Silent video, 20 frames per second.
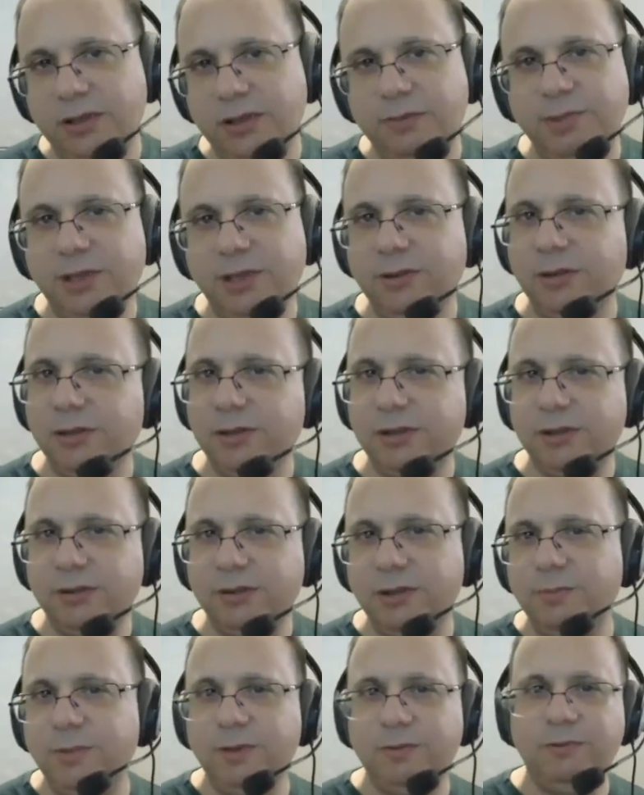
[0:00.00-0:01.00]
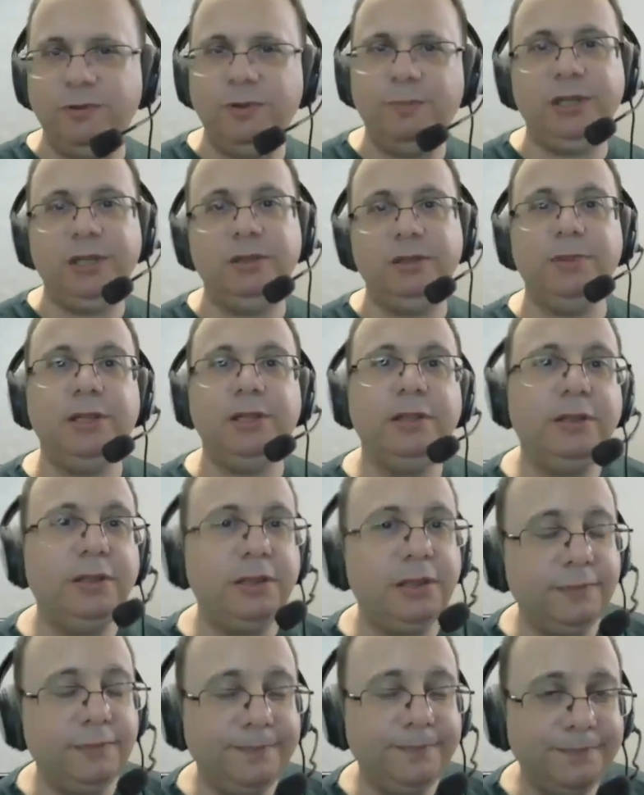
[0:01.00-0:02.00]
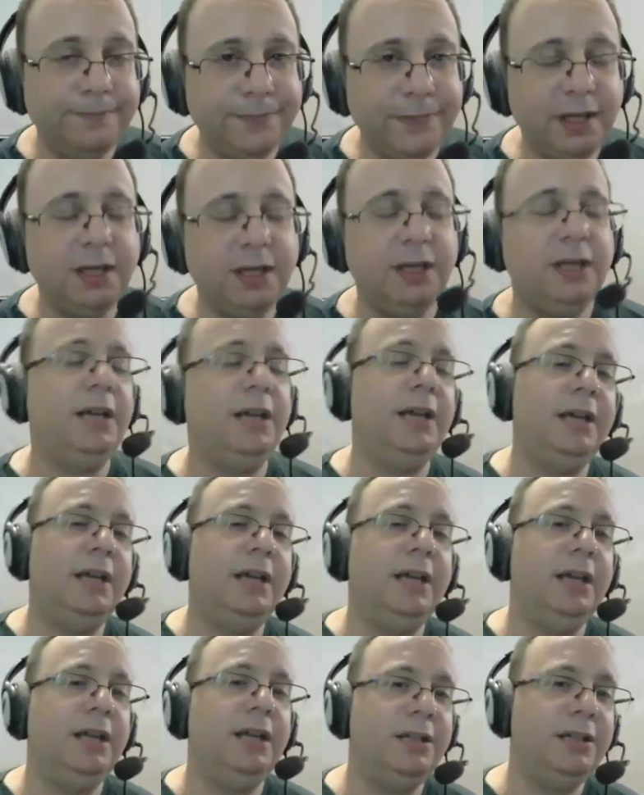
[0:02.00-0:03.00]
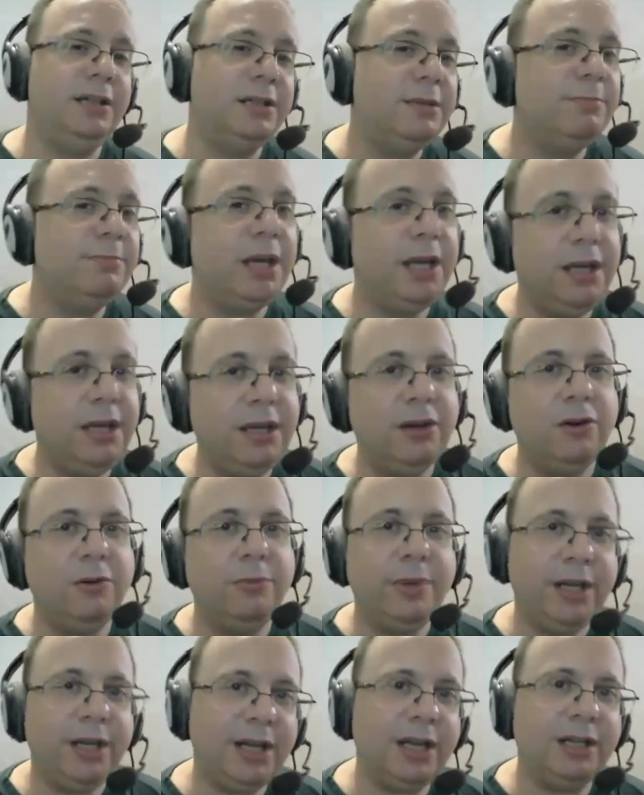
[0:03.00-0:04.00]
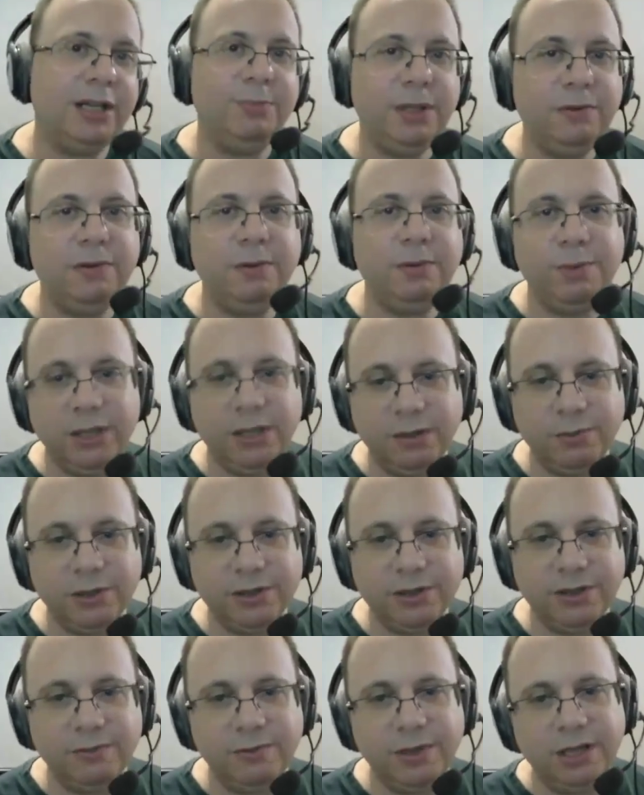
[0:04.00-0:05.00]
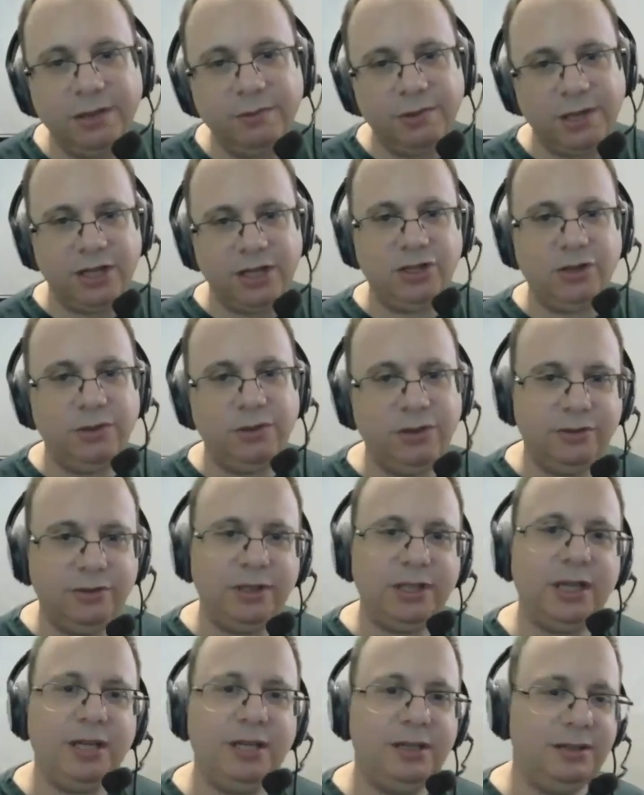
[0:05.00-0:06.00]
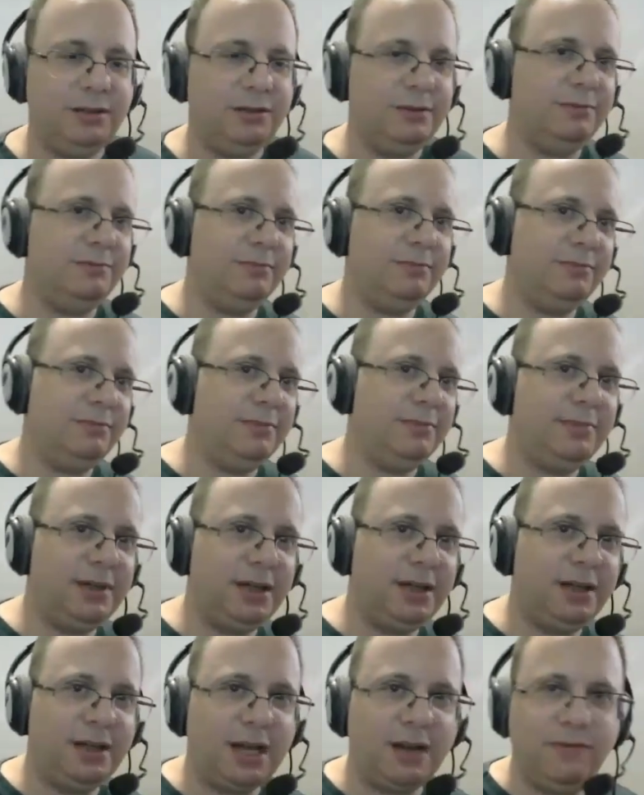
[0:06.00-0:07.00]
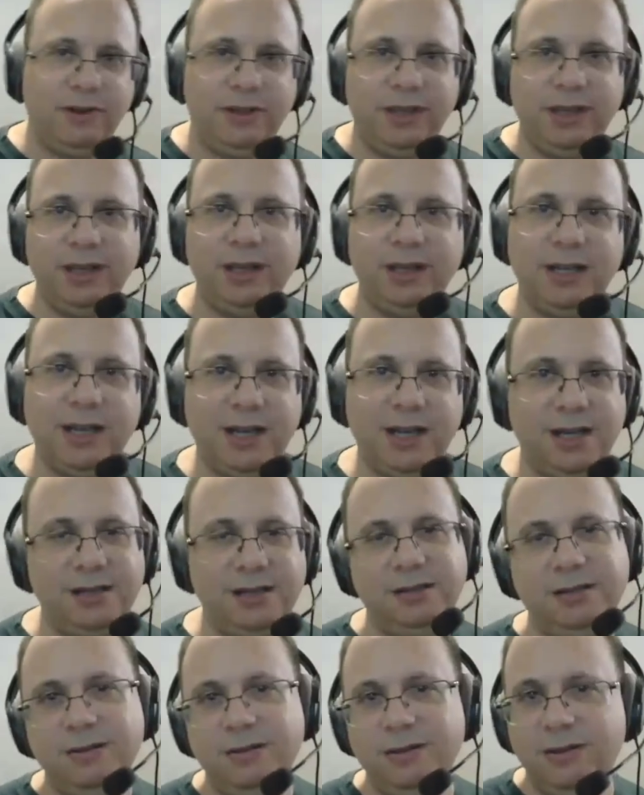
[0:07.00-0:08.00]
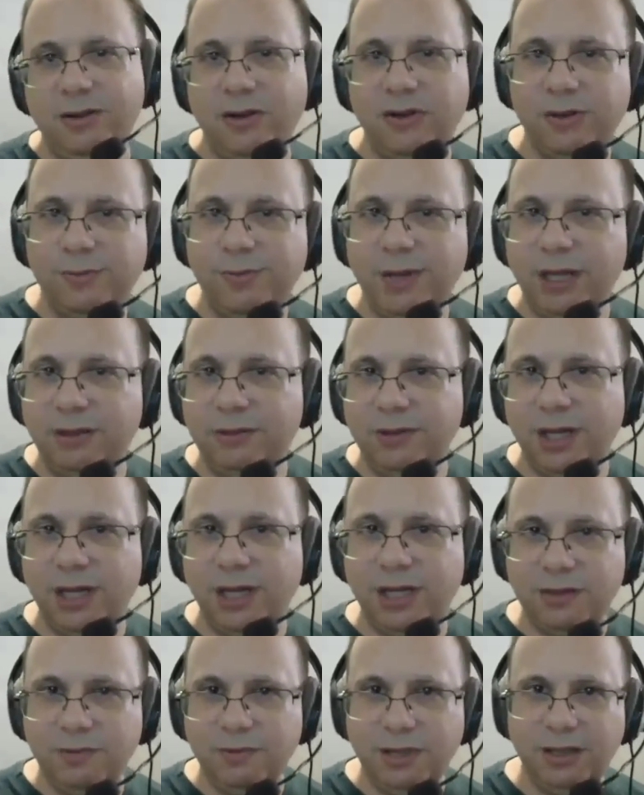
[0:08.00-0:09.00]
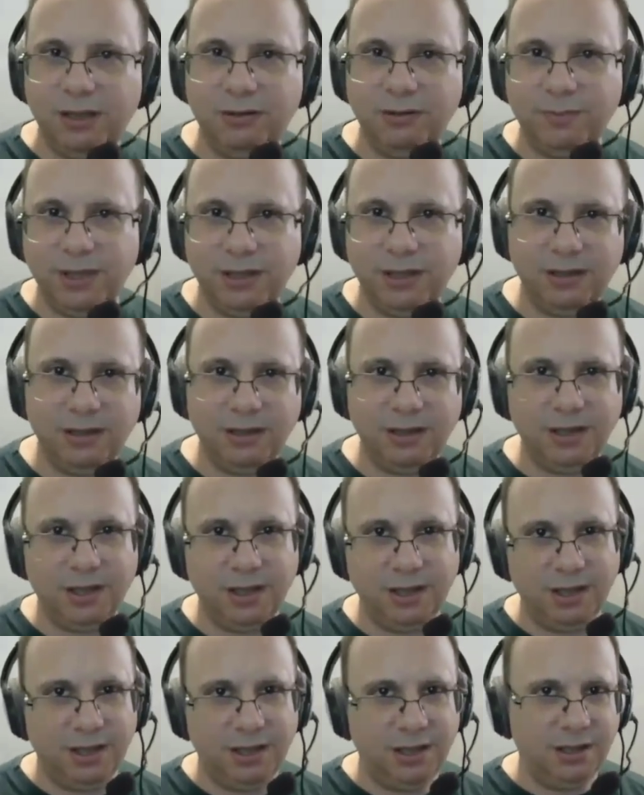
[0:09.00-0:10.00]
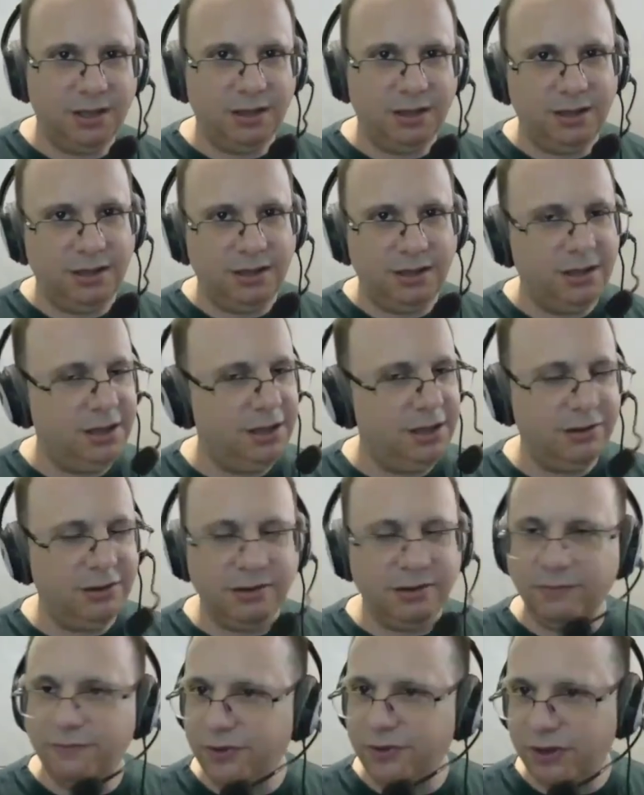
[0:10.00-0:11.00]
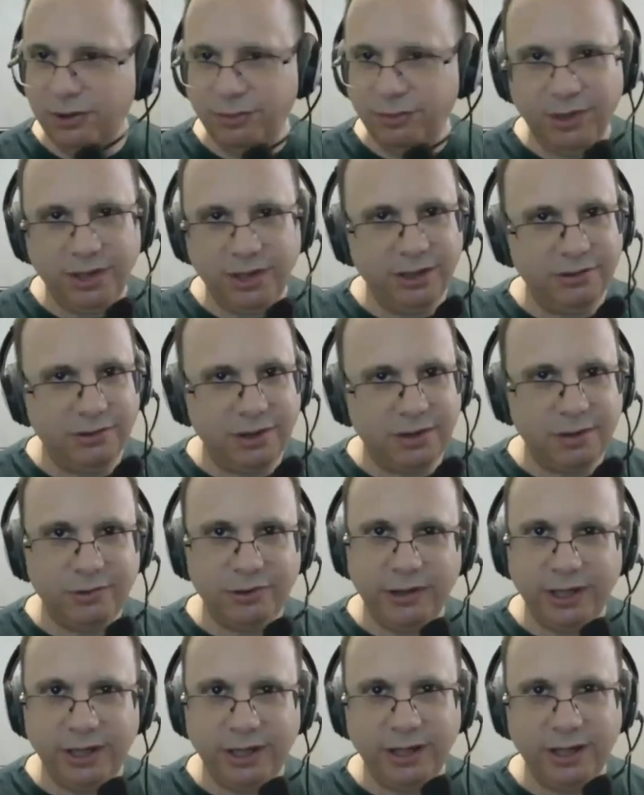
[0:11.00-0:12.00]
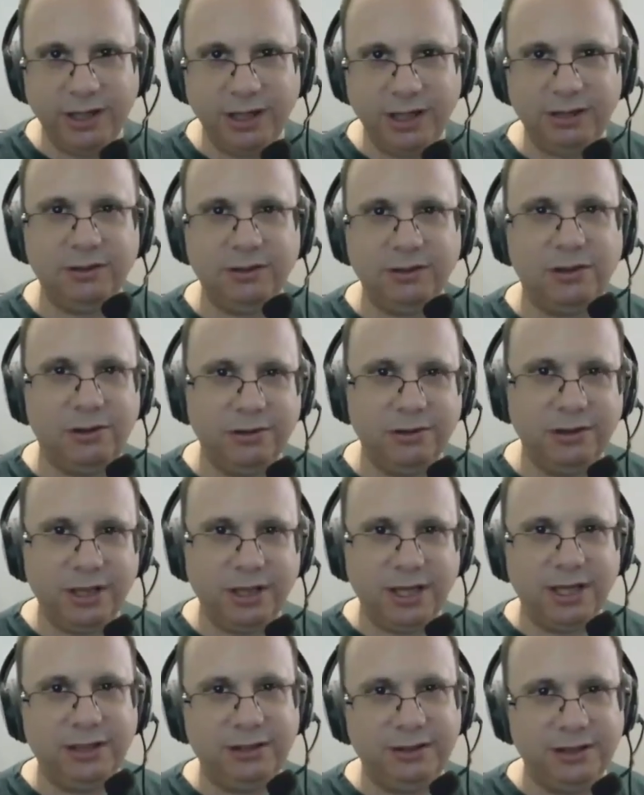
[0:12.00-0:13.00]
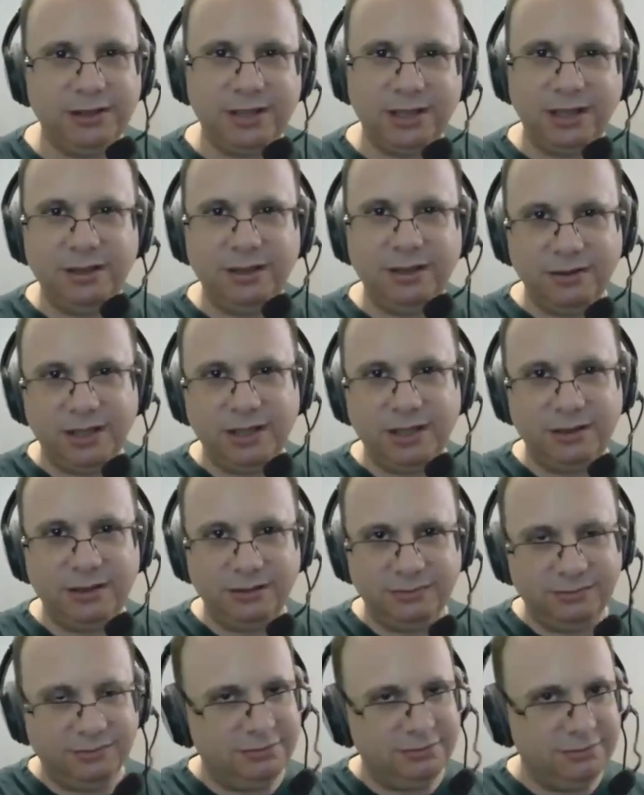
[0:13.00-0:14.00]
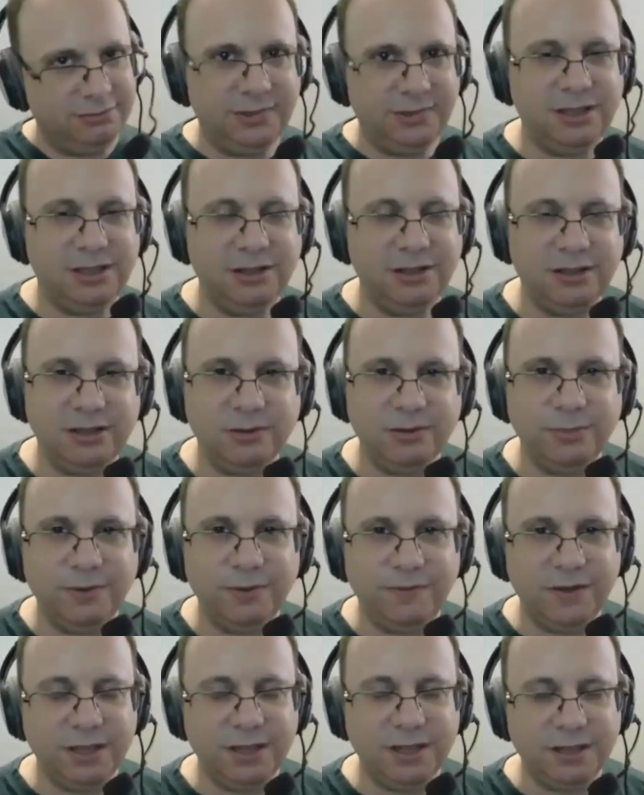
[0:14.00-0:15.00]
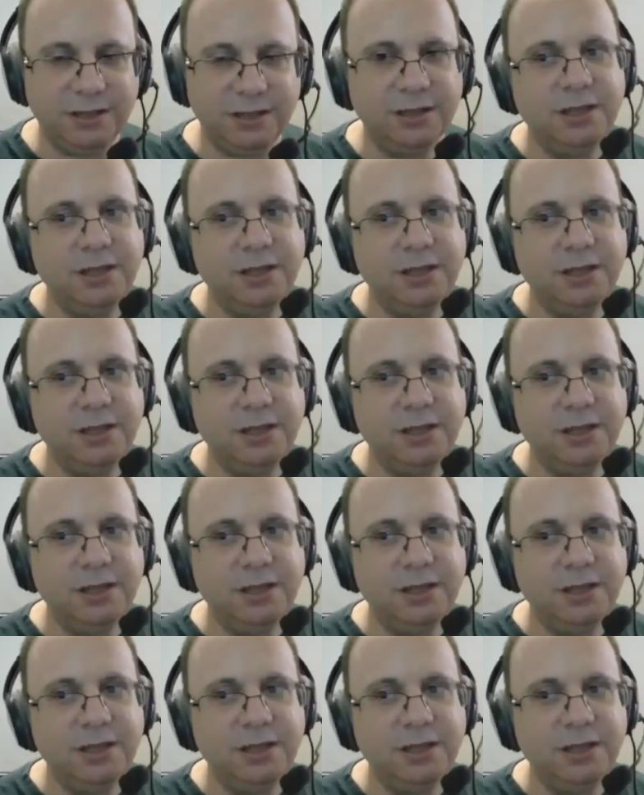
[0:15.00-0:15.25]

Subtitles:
but also the repeatability. And this may or may not be repeatable. So what I showed you today, everything it does goes back to us. We need to be either confirming, corroborating it or not, and saying, this needs to be fixed.